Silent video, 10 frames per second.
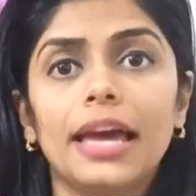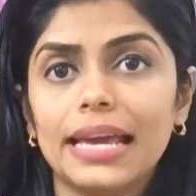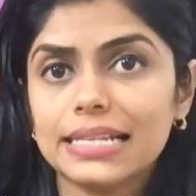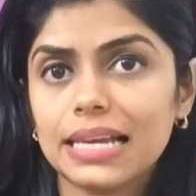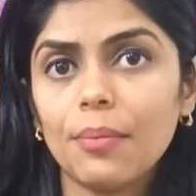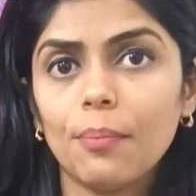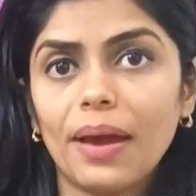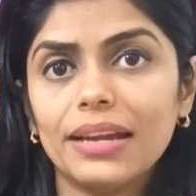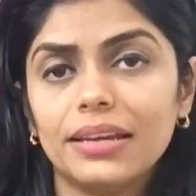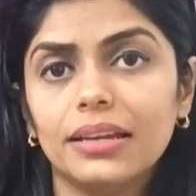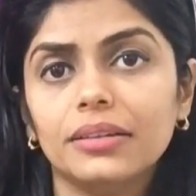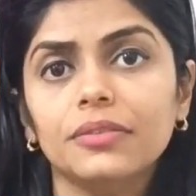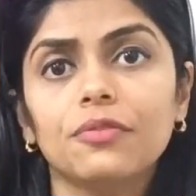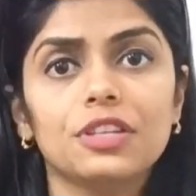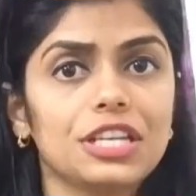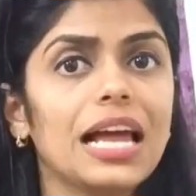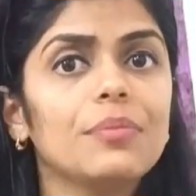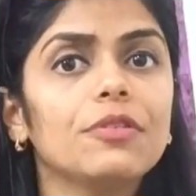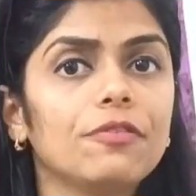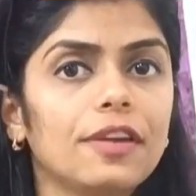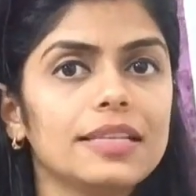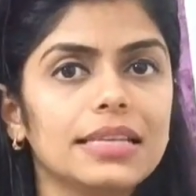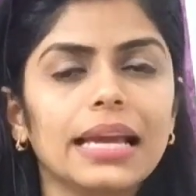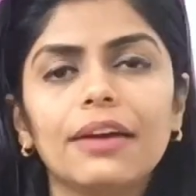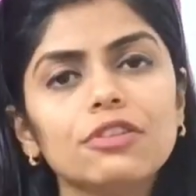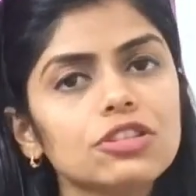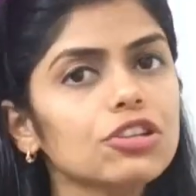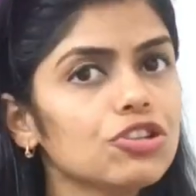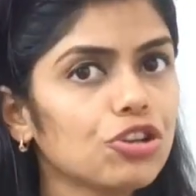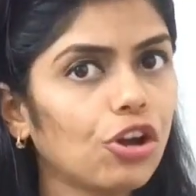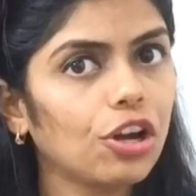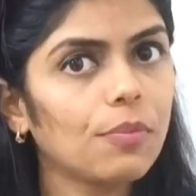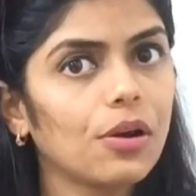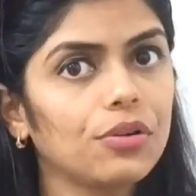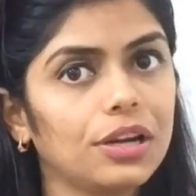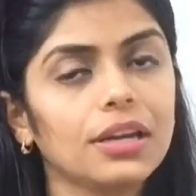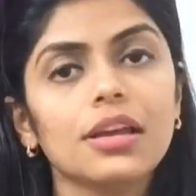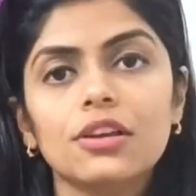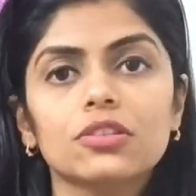exam pattern which I'll be facing. I was not sure about it.